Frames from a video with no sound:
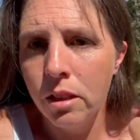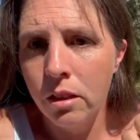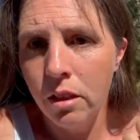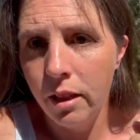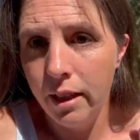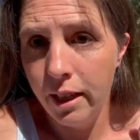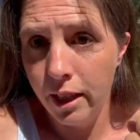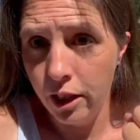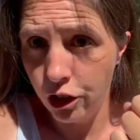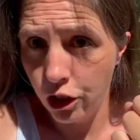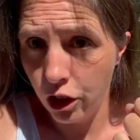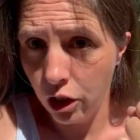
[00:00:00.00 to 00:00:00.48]

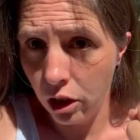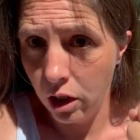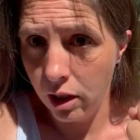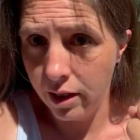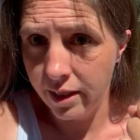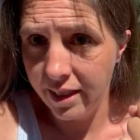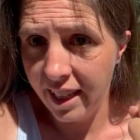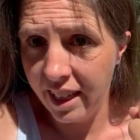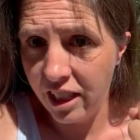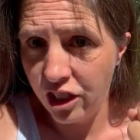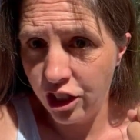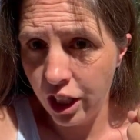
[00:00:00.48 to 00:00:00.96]

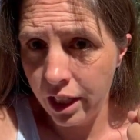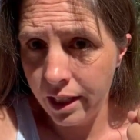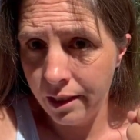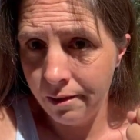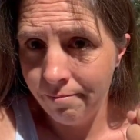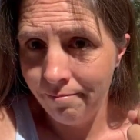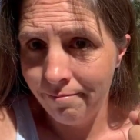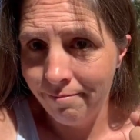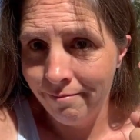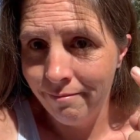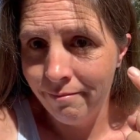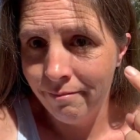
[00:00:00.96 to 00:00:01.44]
Insurance agent,
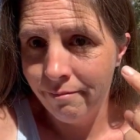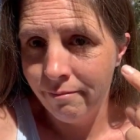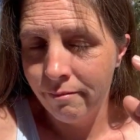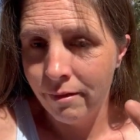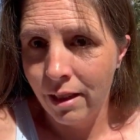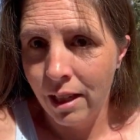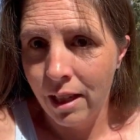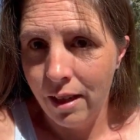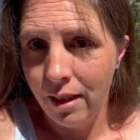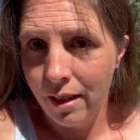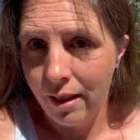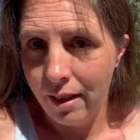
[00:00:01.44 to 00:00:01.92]

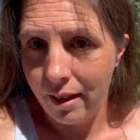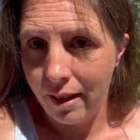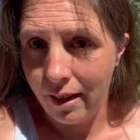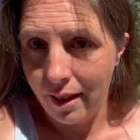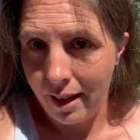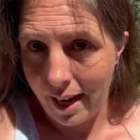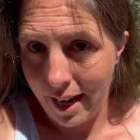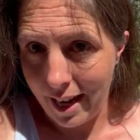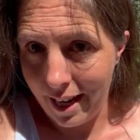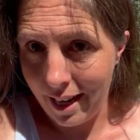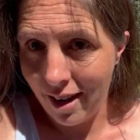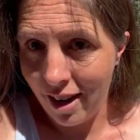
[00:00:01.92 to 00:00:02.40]

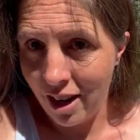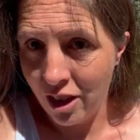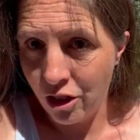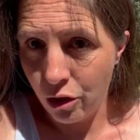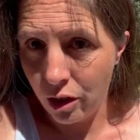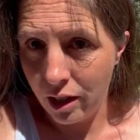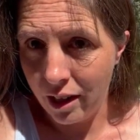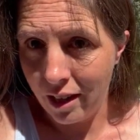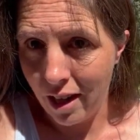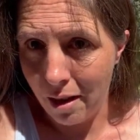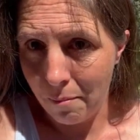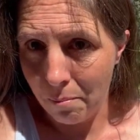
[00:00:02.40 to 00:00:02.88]

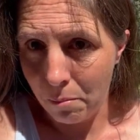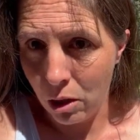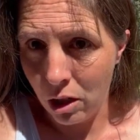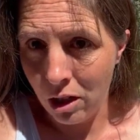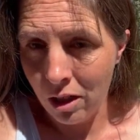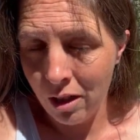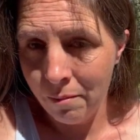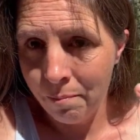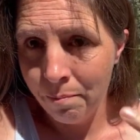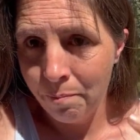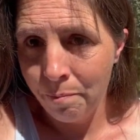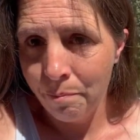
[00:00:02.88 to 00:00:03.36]
800
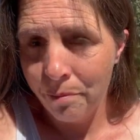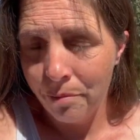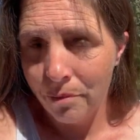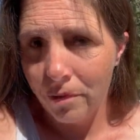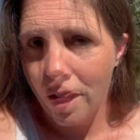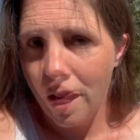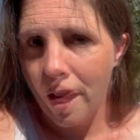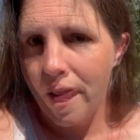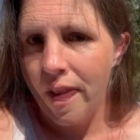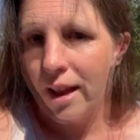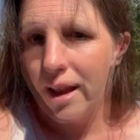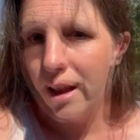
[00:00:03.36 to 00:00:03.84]
number.
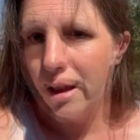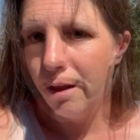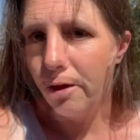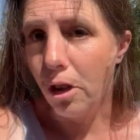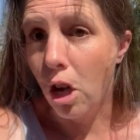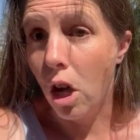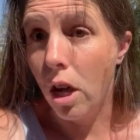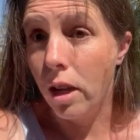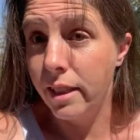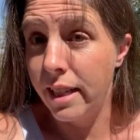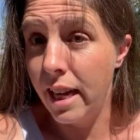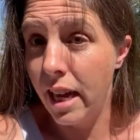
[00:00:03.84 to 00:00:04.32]
Imagine that you've
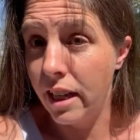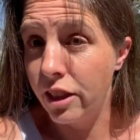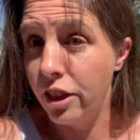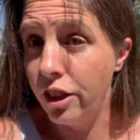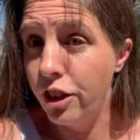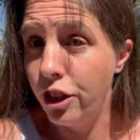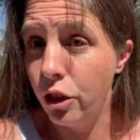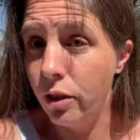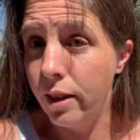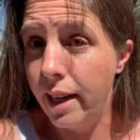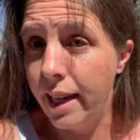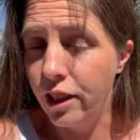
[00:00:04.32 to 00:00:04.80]

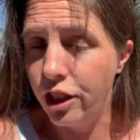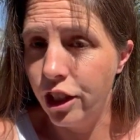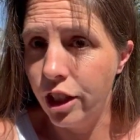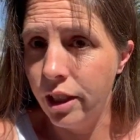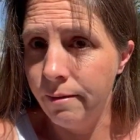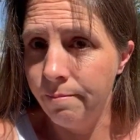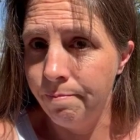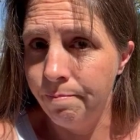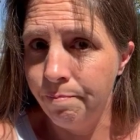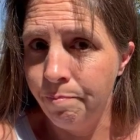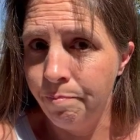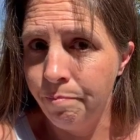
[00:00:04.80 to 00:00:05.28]
contacted your
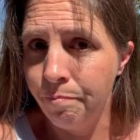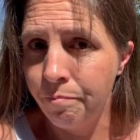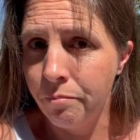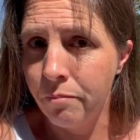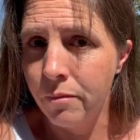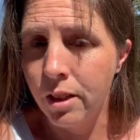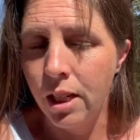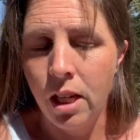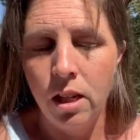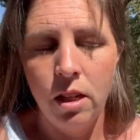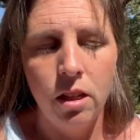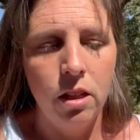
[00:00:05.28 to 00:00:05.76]
agent,
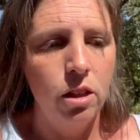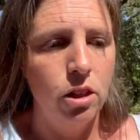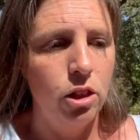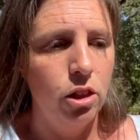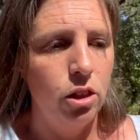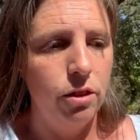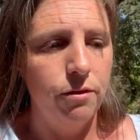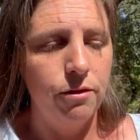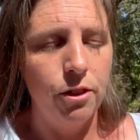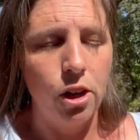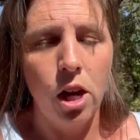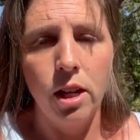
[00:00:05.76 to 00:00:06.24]

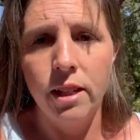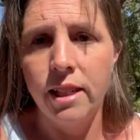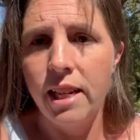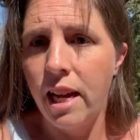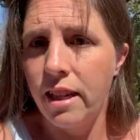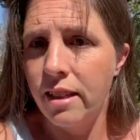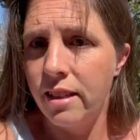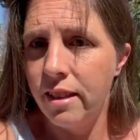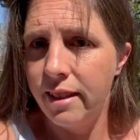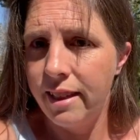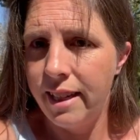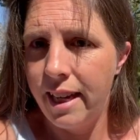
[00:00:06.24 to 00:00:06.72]
you've
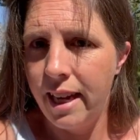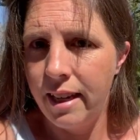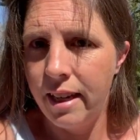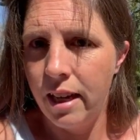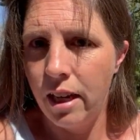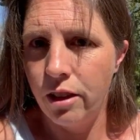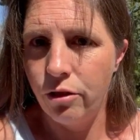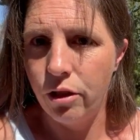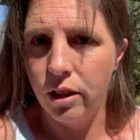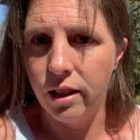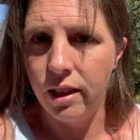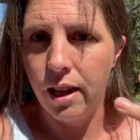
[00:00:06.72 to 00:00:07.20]
contacted the
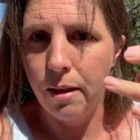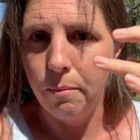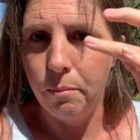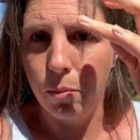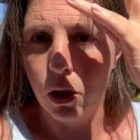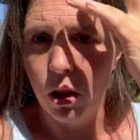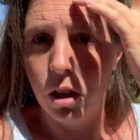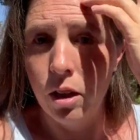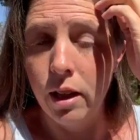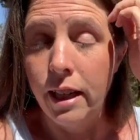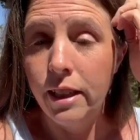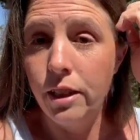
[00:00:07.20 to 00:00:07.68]
800
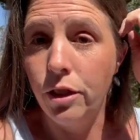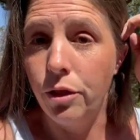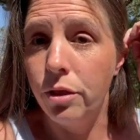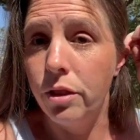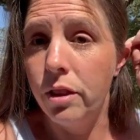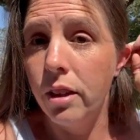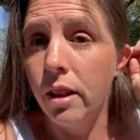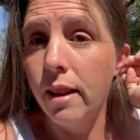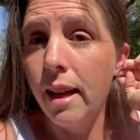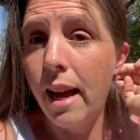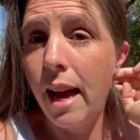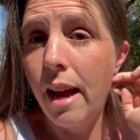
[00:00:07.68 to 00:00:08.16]
number, and you
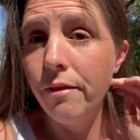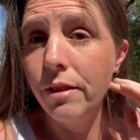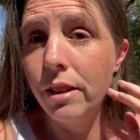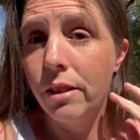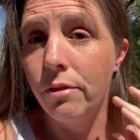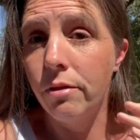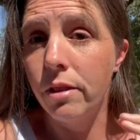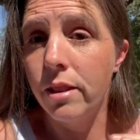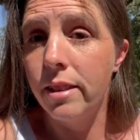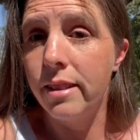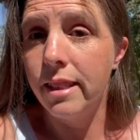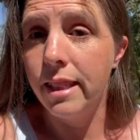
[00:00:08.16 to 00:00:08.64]
still
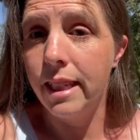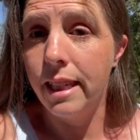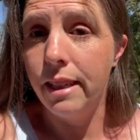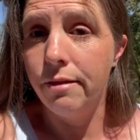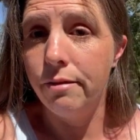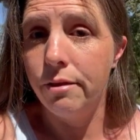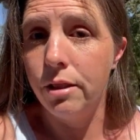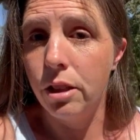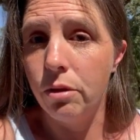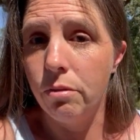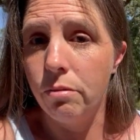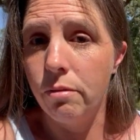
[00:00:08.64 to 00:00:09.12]
haven't
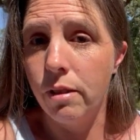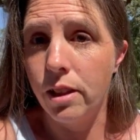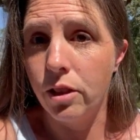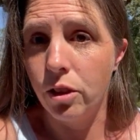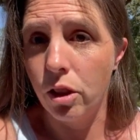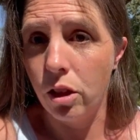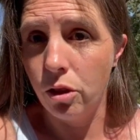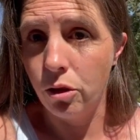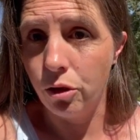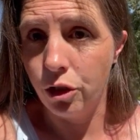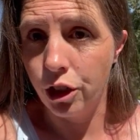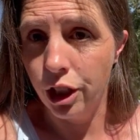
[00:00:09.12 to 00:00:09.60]
received
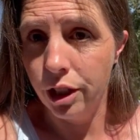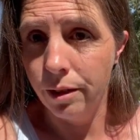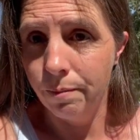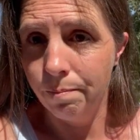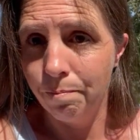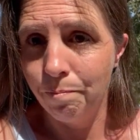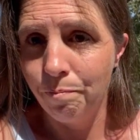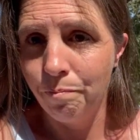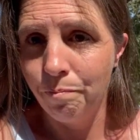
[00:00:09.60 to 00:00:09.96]
resolution.